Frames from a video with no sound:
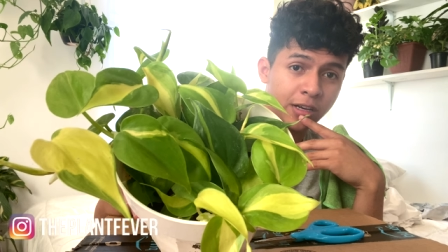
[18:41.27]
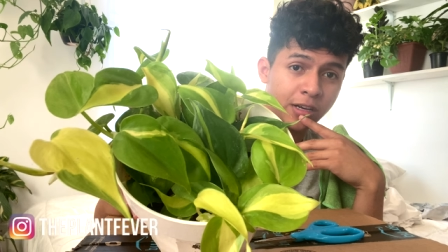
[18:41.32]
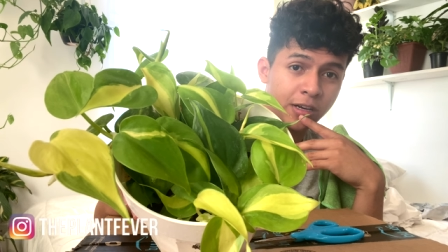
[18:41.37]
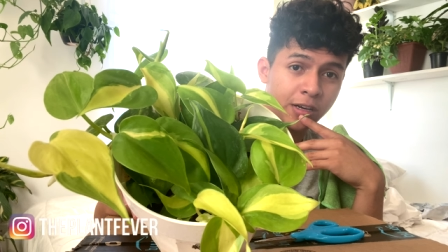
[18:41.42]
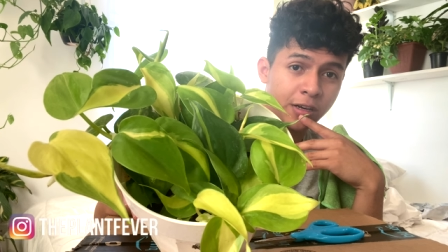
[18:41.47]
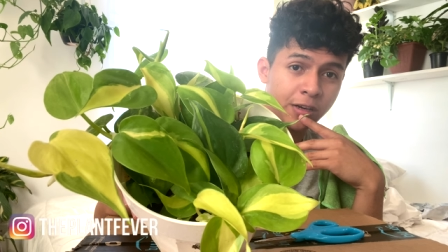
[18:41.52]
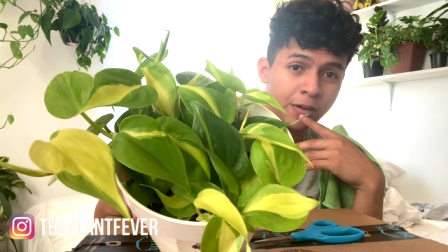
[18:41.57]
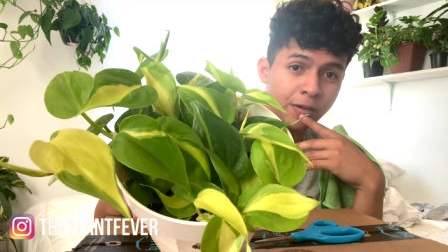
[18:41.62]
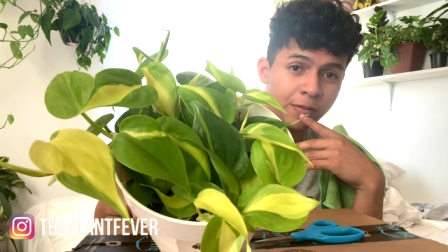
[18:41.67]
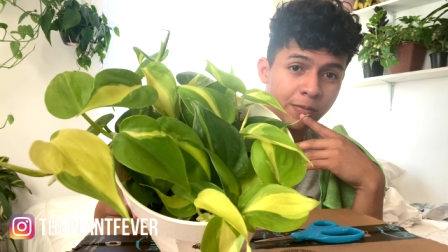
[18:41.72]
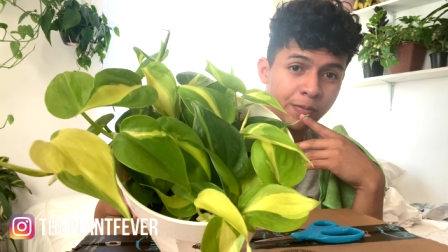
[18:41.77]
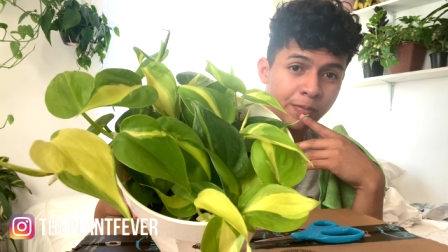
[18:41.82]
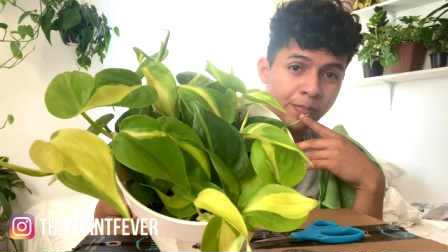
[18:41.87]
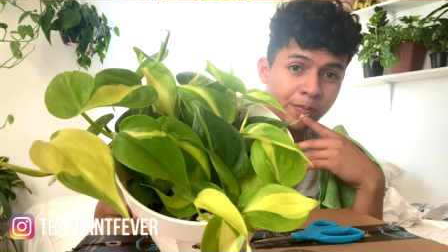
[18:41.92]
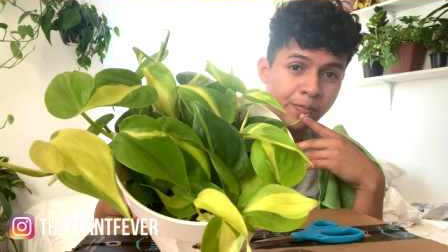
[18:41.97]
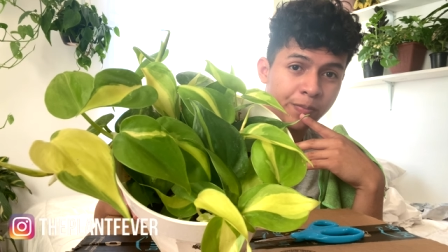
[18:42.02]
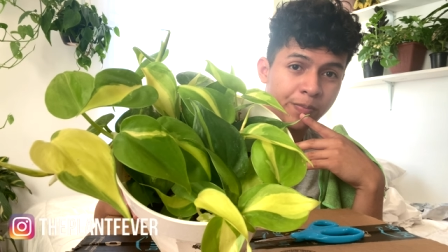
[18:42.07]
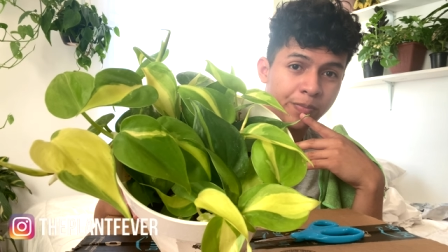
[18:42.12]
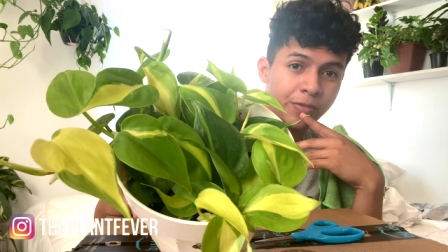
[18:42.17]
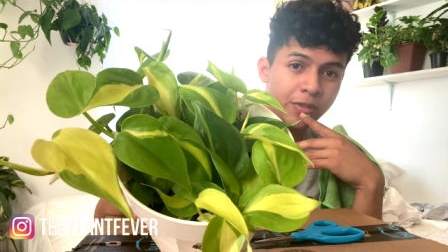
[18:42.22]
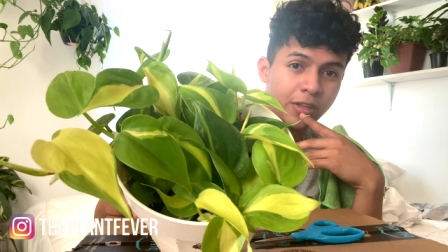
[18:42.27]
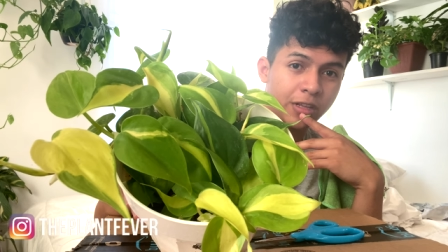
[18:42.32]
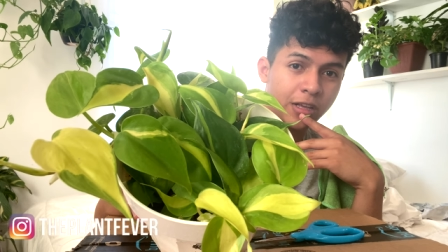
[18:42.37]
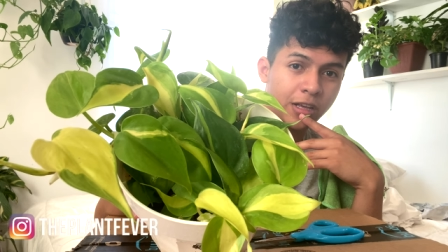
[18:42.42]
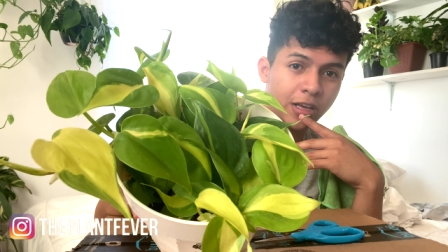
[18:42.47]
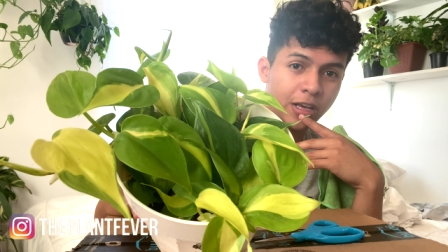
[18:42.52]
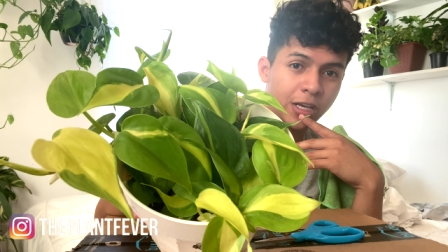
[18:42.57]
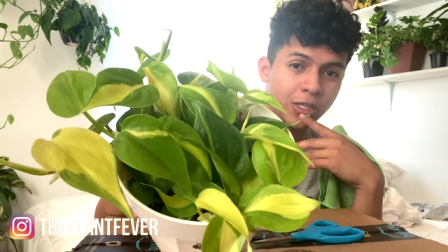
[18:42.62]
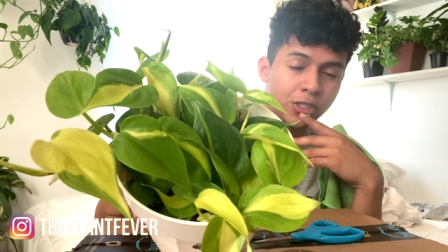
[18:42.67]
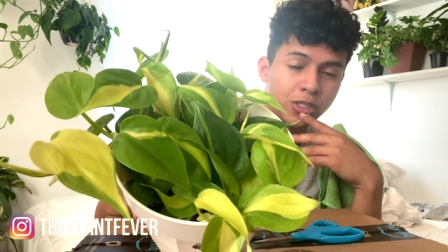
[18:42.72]
Um,
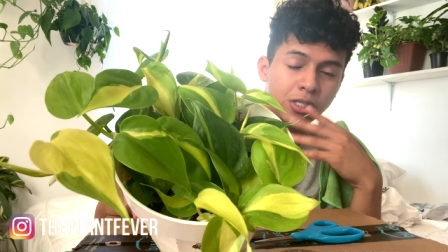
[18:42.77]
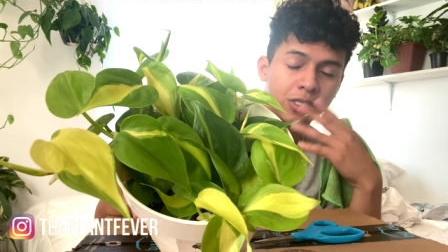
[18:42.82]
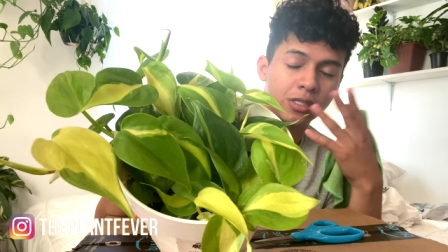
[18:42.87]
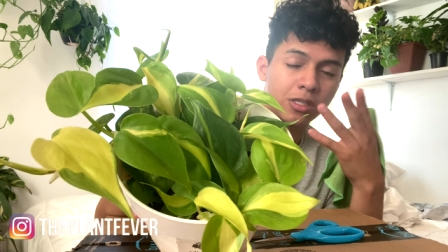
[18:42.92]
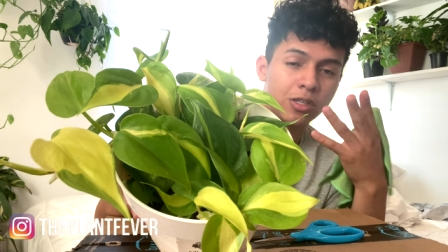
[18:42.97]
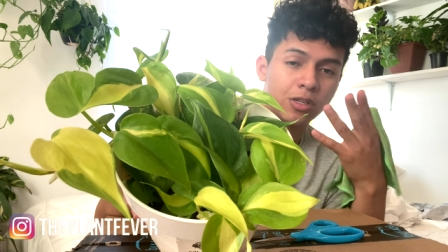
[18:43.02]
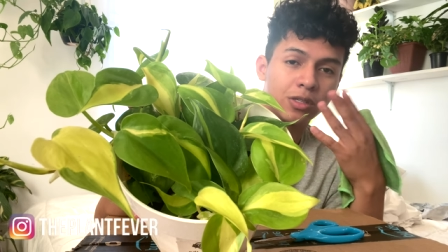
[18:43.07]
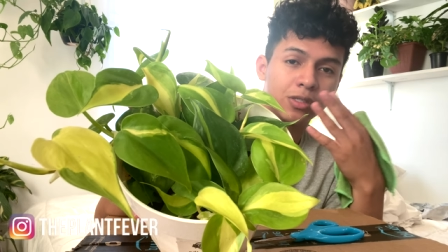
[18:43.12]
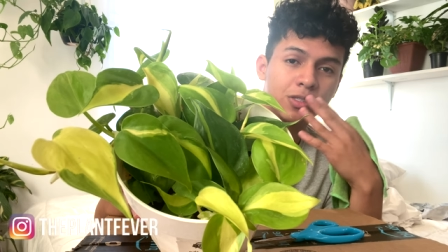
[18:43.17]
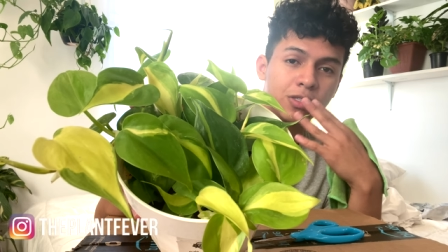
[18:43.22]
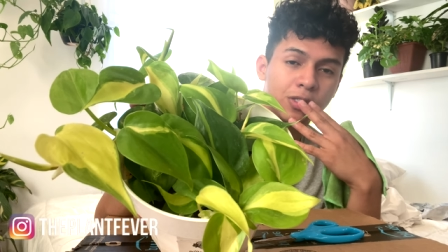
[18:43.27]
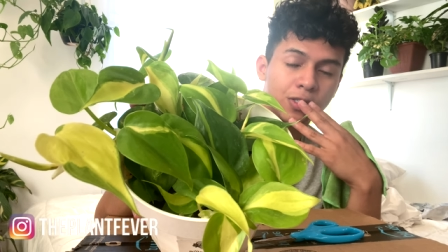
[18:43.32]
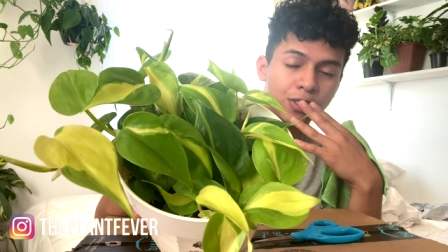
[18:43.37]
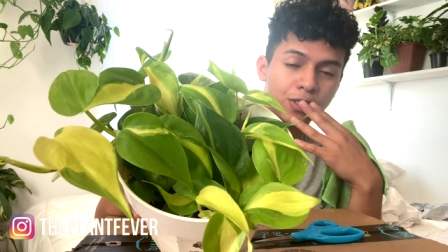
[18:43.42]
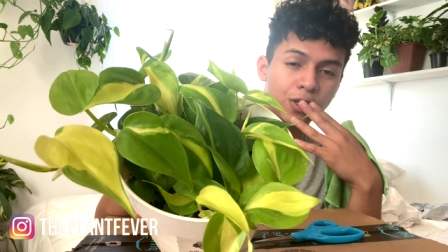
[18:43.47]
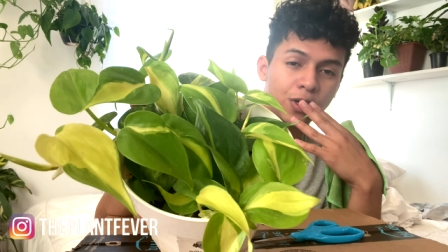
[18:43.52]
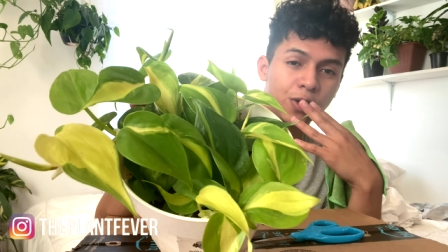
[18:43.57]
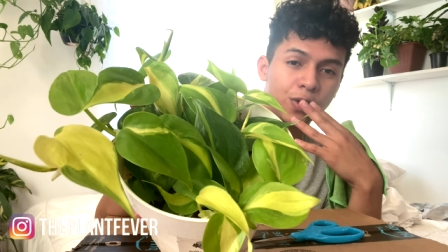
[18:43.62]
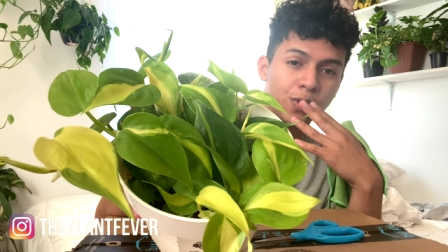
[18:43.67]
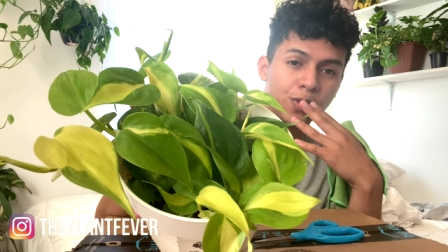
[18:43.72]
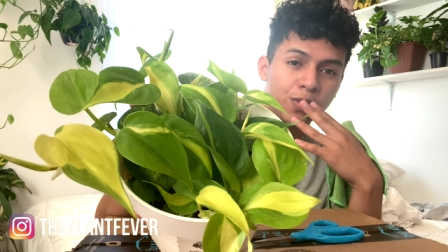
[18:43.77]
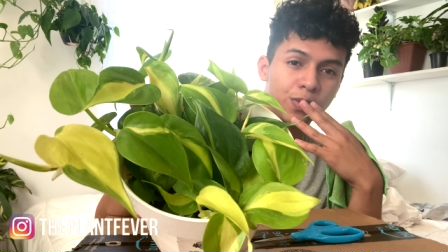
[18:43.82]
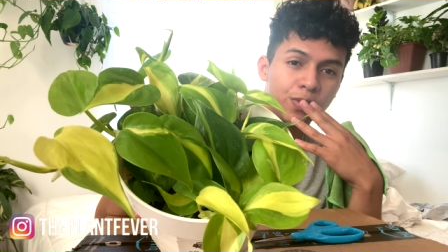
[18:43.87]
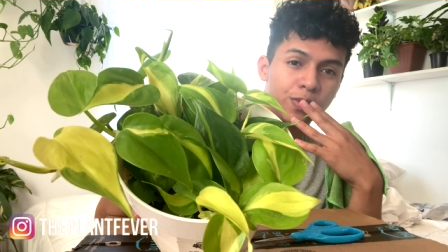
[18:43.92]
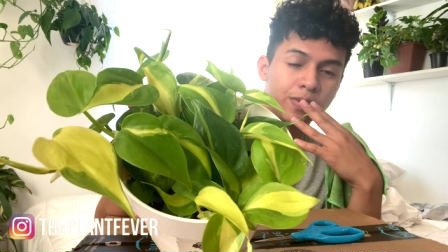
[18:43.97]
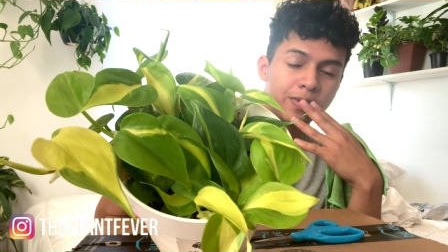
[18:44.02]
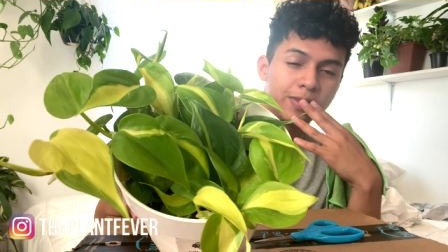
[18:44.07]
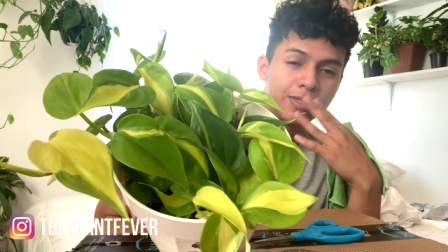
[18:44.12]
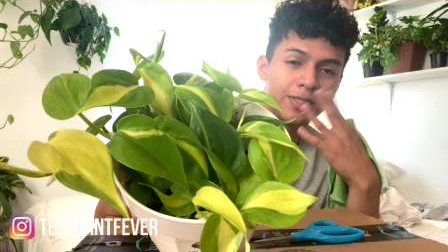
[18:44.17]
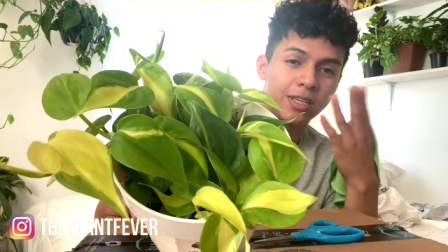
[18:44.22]
it just looks so
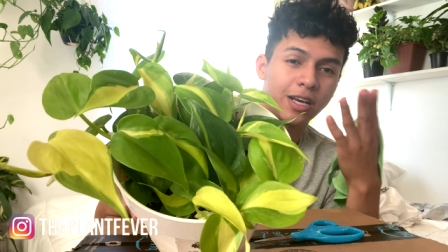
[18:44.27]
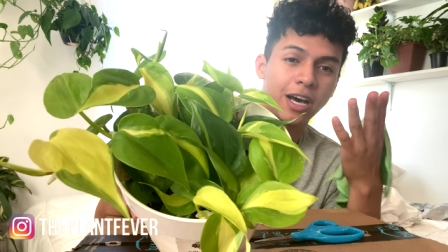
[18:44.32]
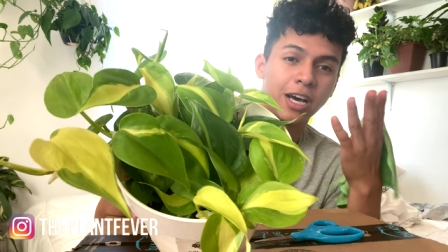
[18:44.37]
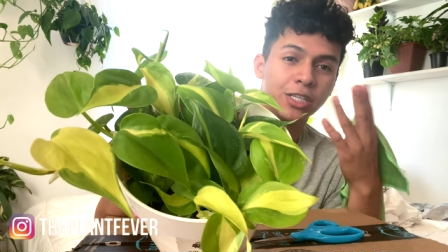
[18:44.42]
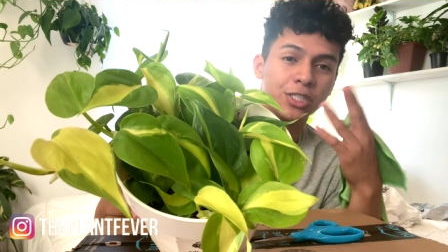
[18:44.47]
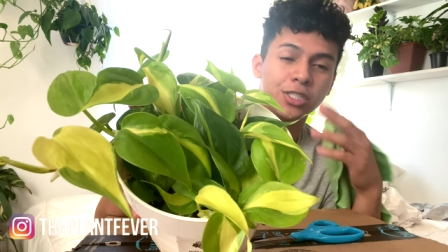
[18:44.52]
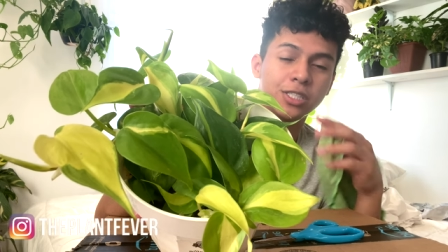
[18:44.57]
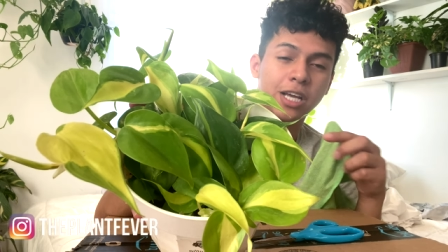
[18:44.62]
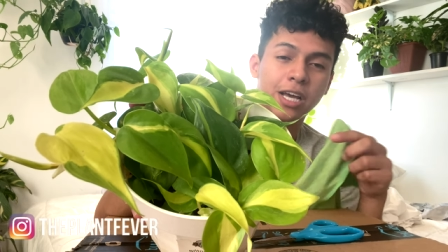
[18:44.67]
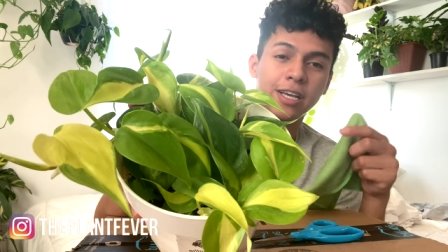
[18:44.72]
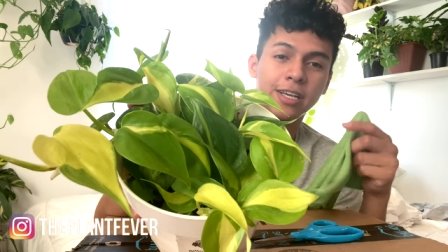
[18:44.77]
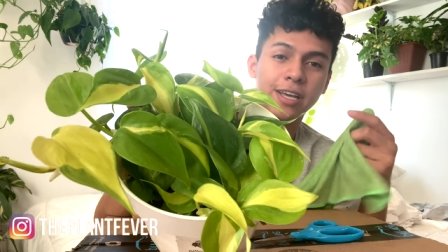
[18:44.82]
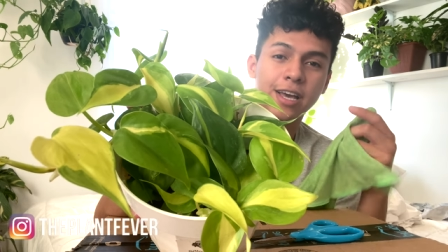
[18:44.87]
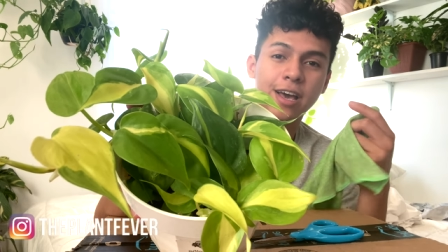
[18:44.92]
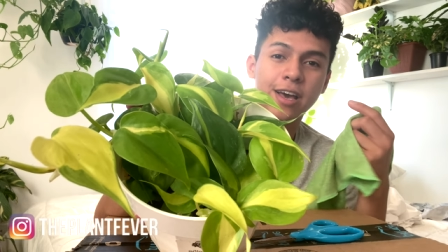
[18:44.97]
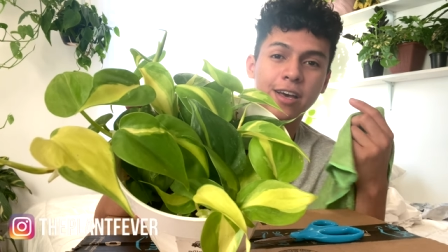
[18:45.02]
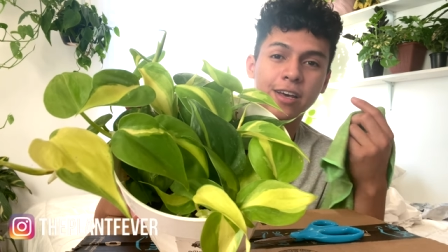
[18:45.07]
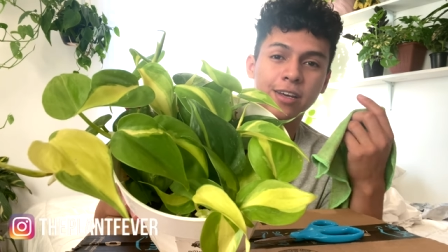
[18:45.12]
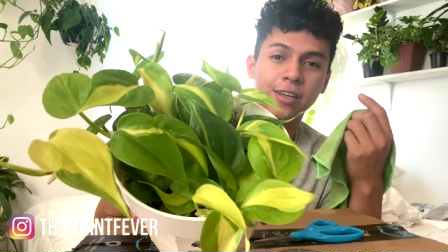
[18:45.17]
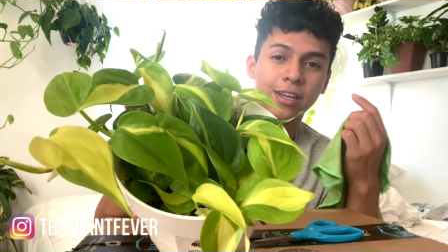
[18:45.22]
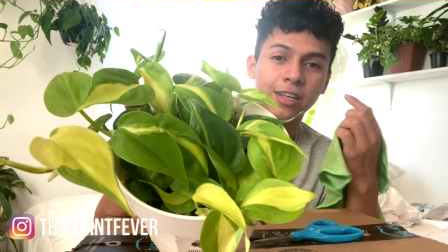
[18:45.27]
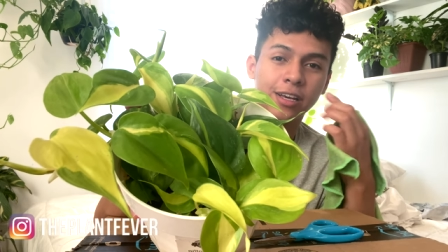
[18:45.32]
I just, I can't.